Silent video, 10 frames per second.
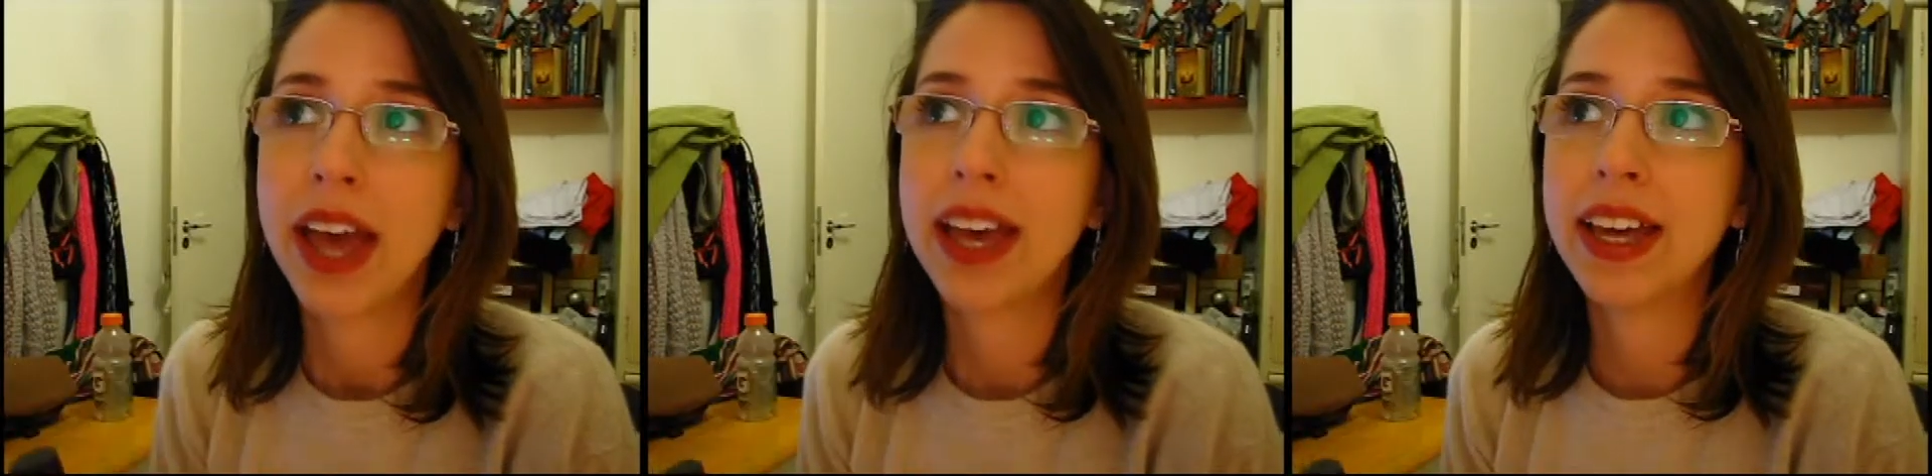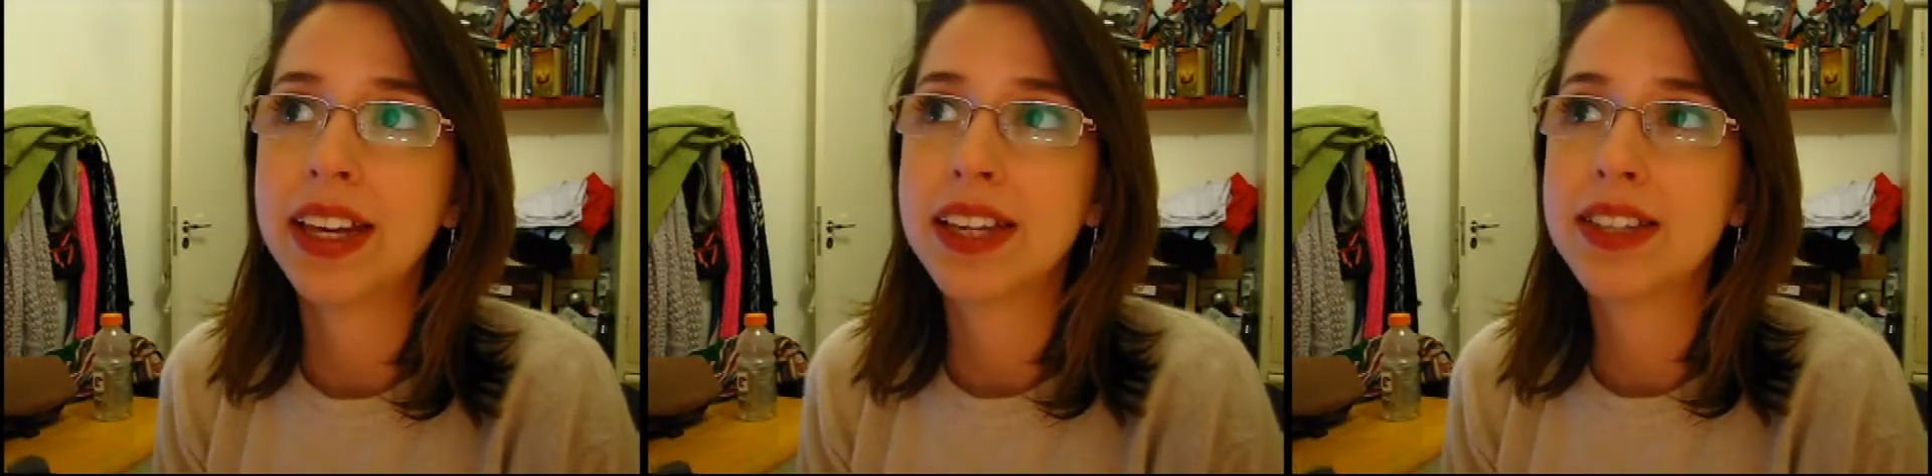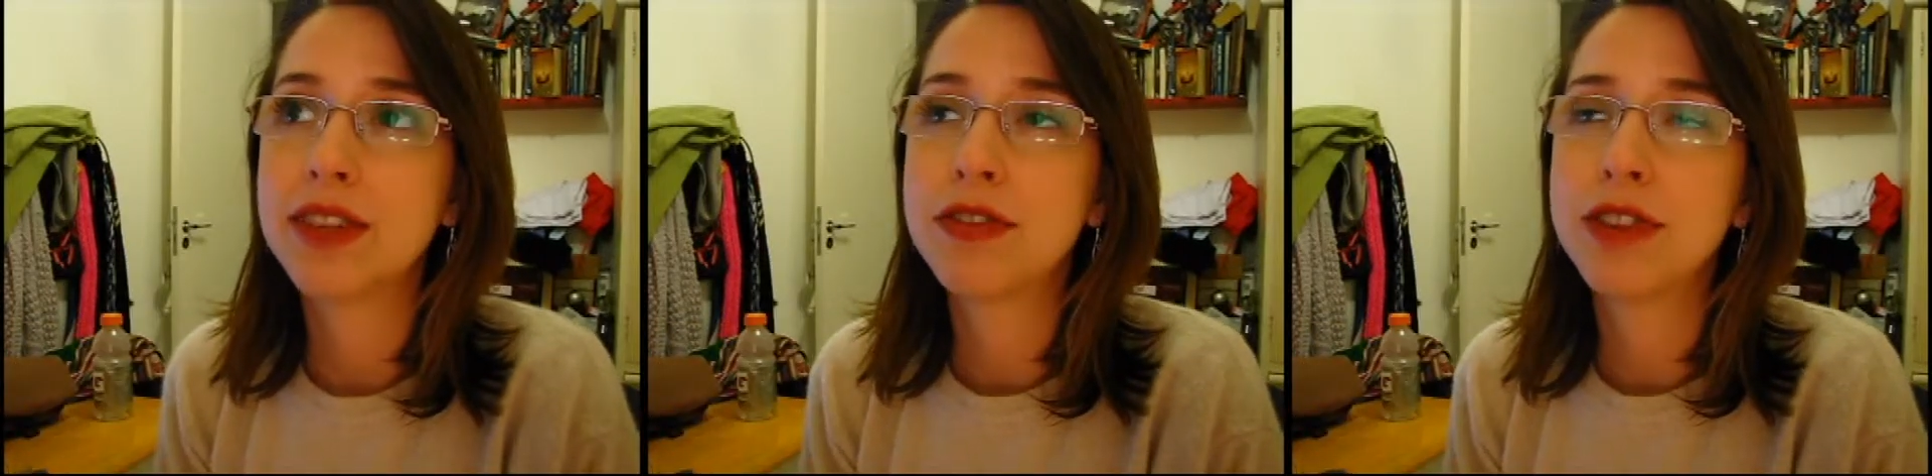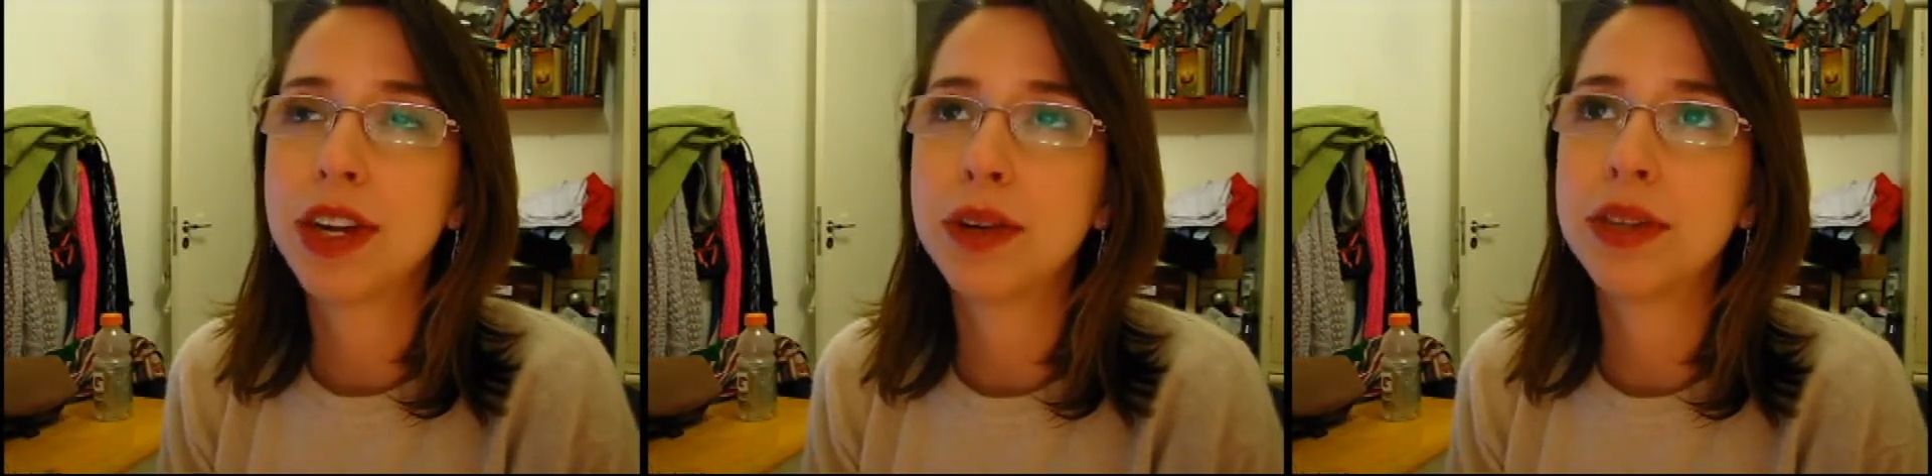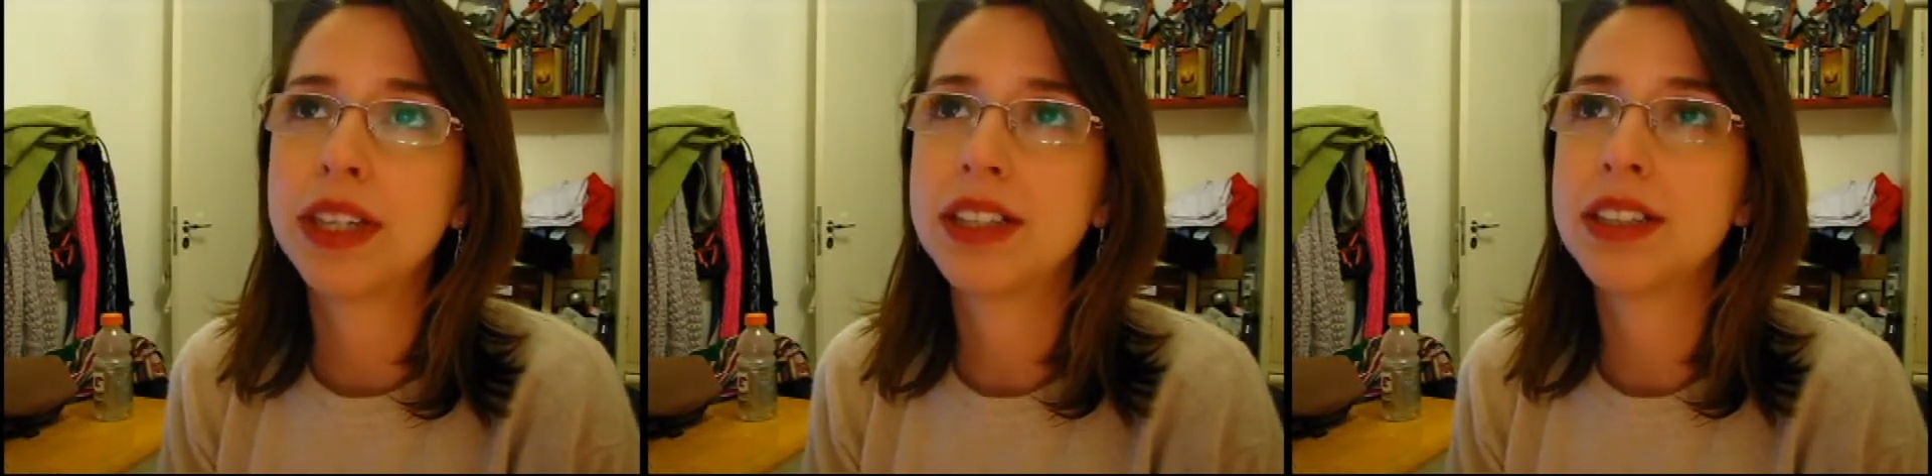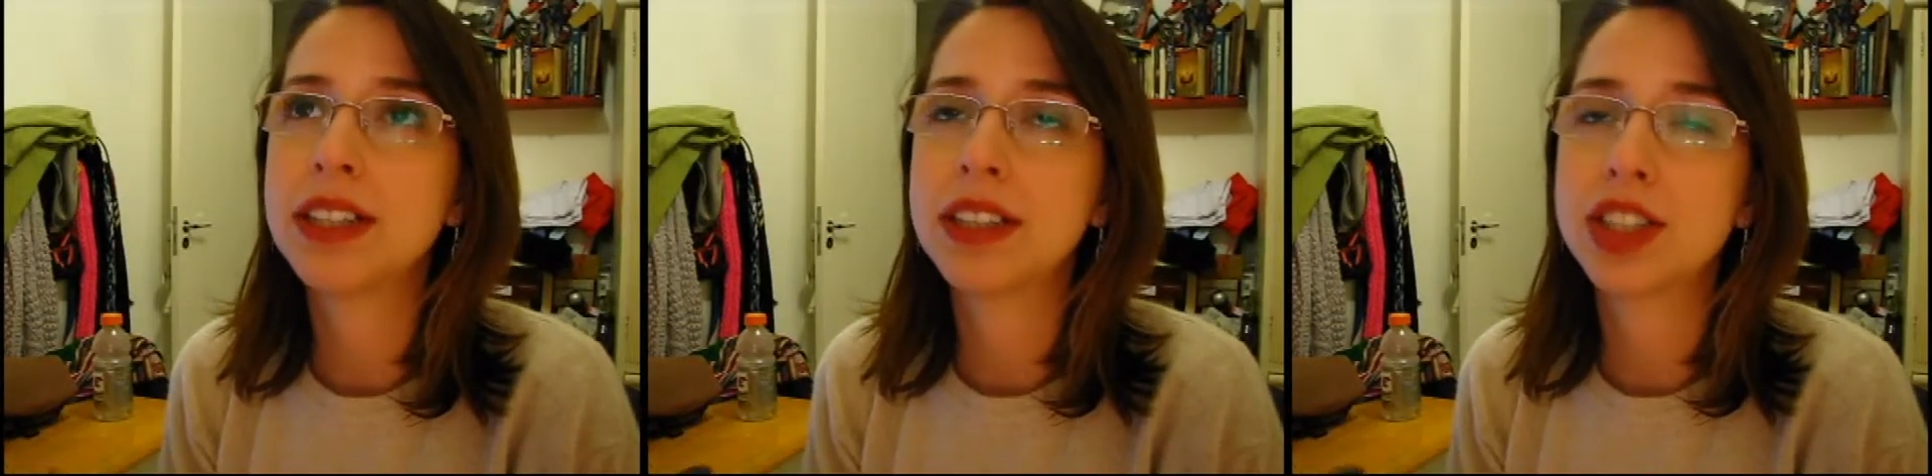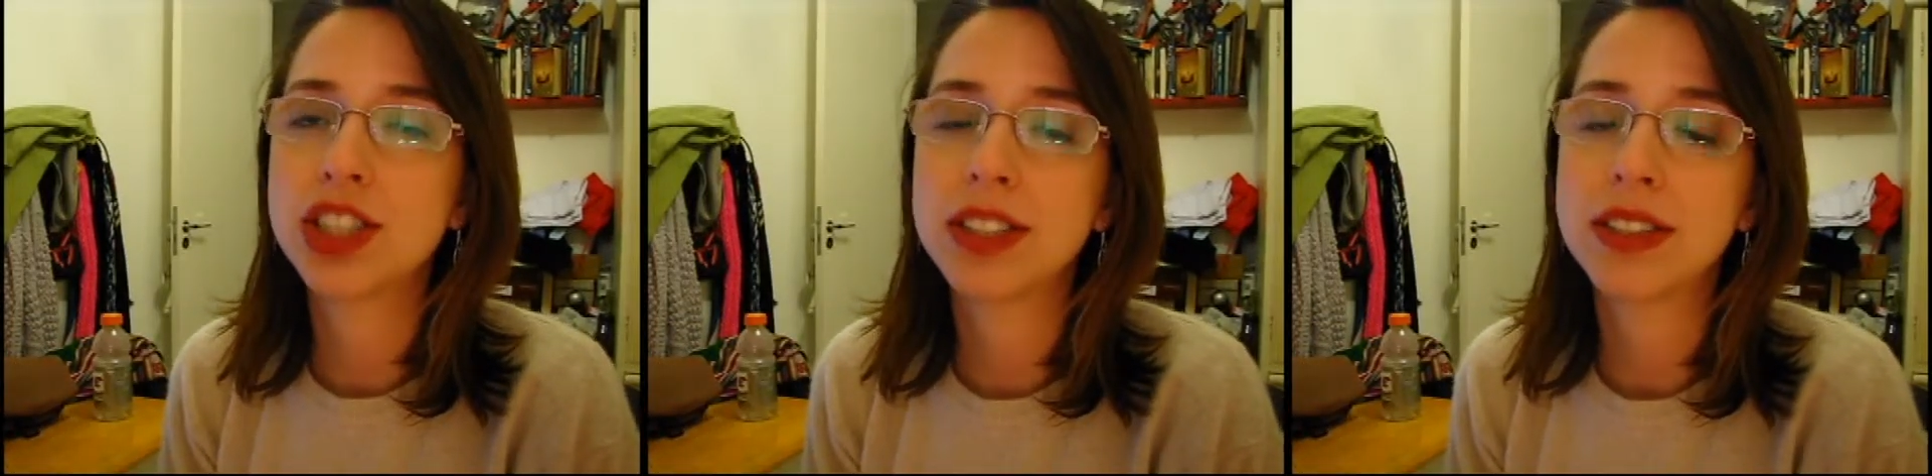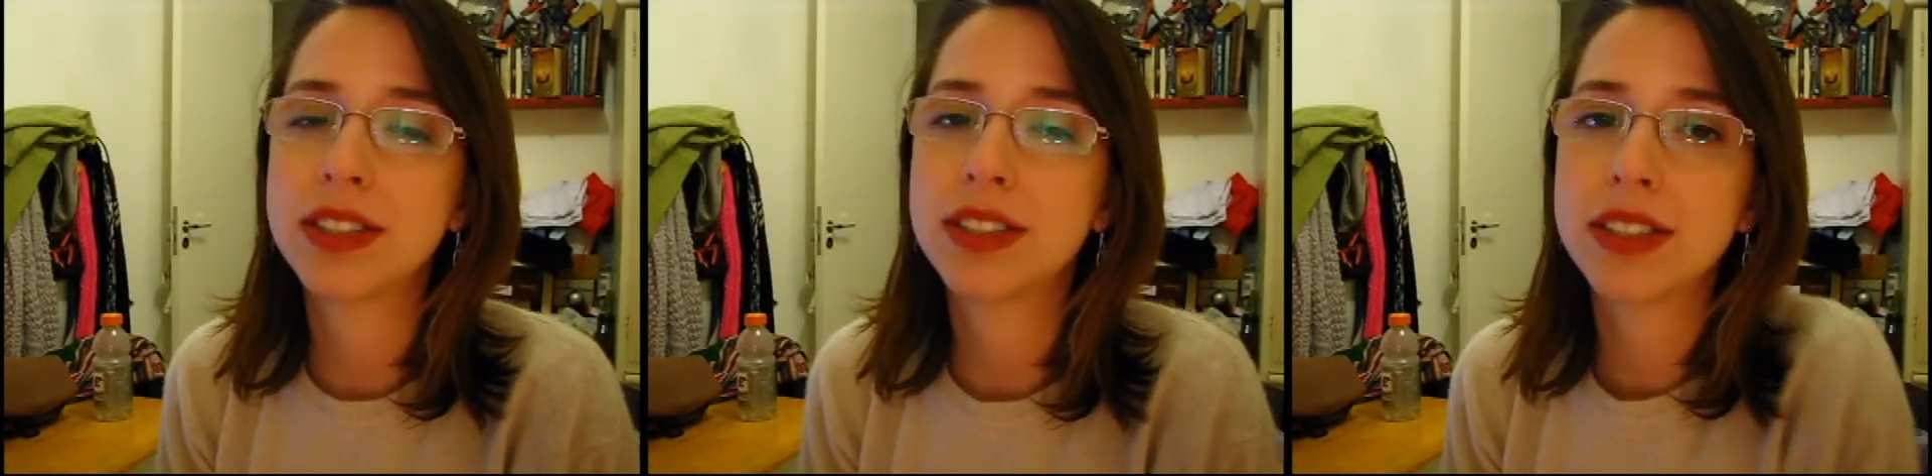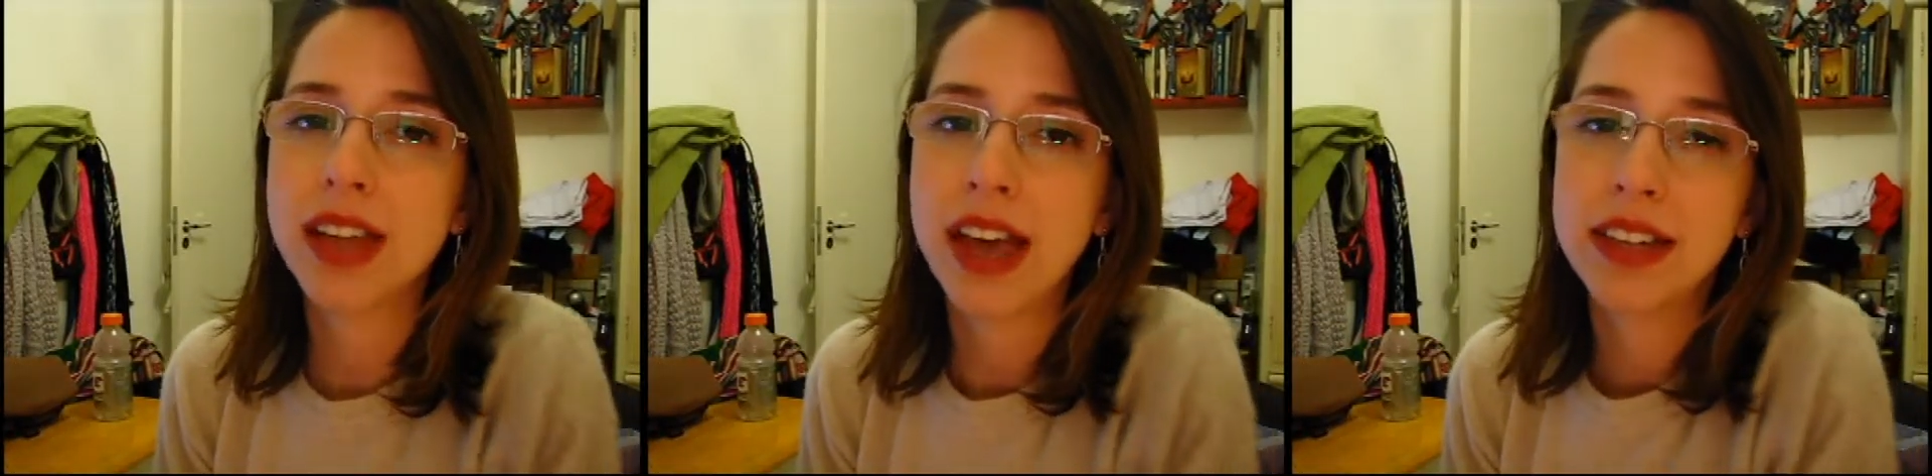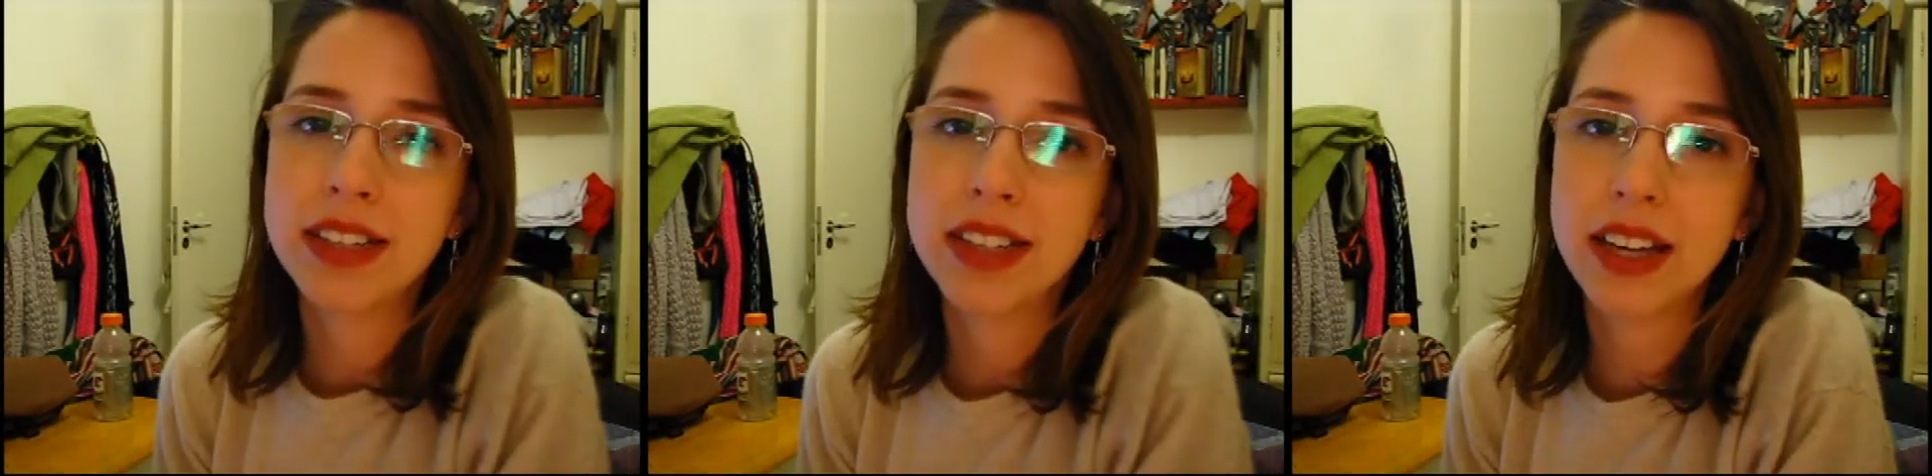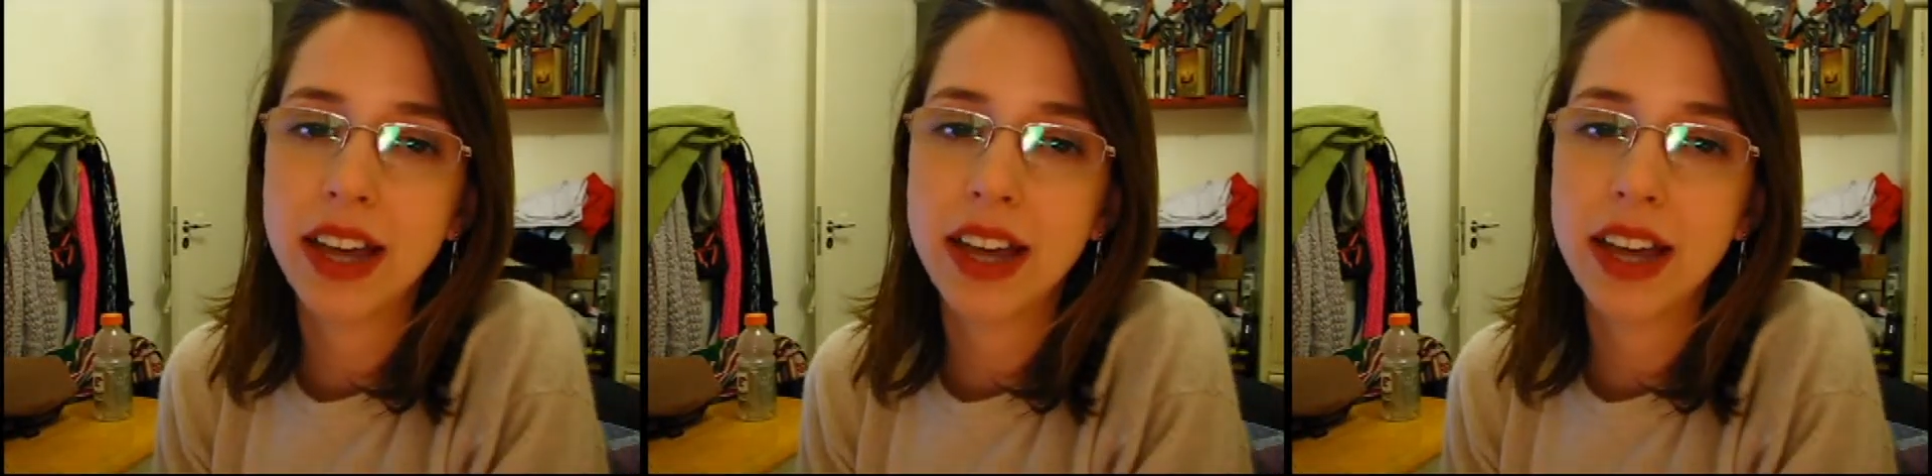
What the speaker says: it is a very delicious scent,